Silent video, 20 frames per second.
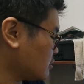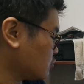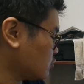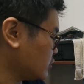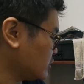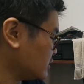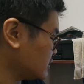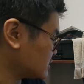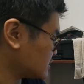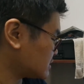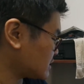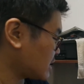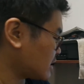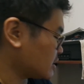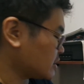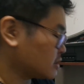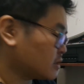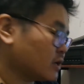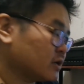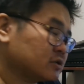With the
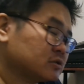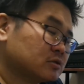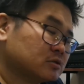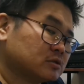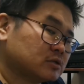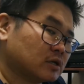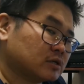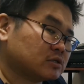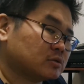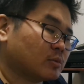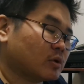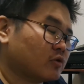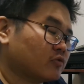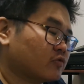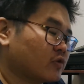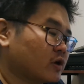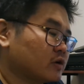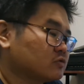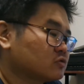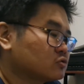stand, it takes about
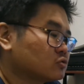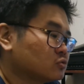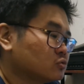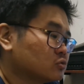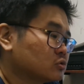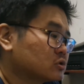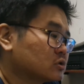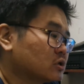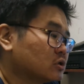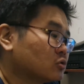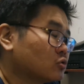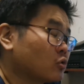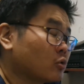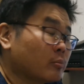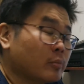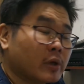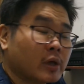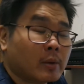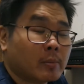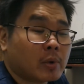5 screws. It took
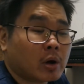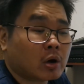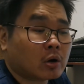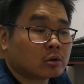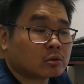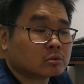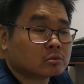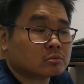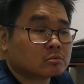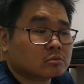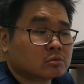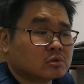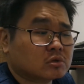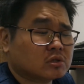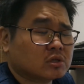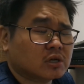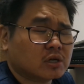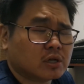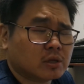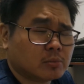me about
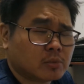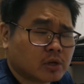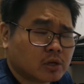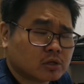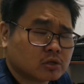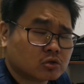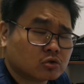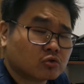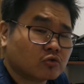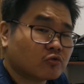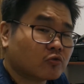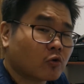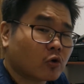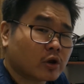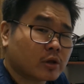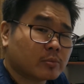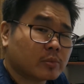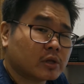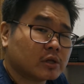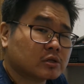30 minutes to
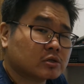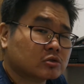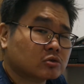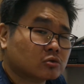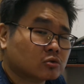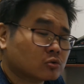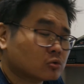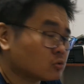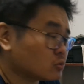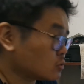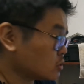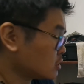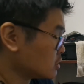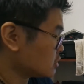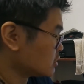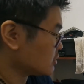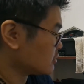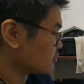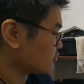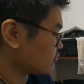40 minutes to
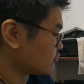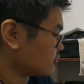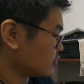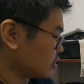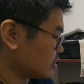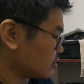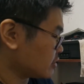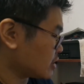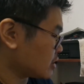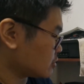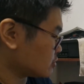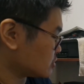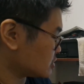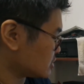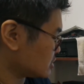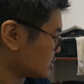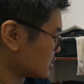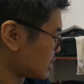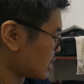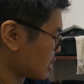figure out
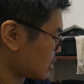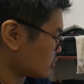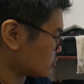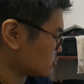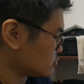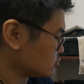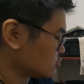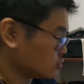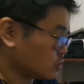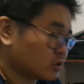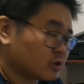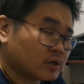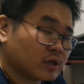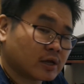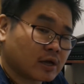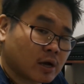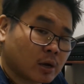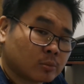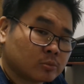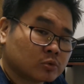how to do it.
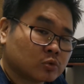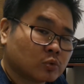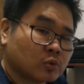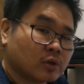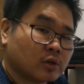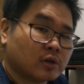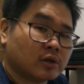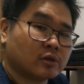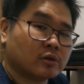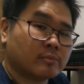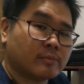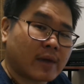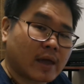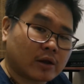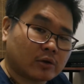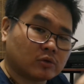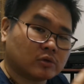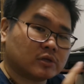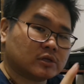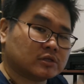It comes with a little
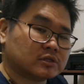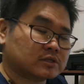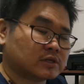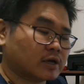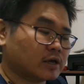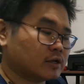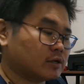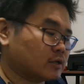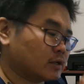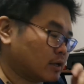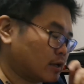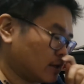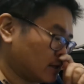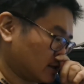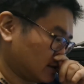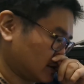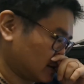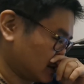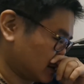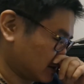manual inside,
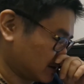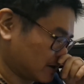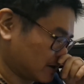and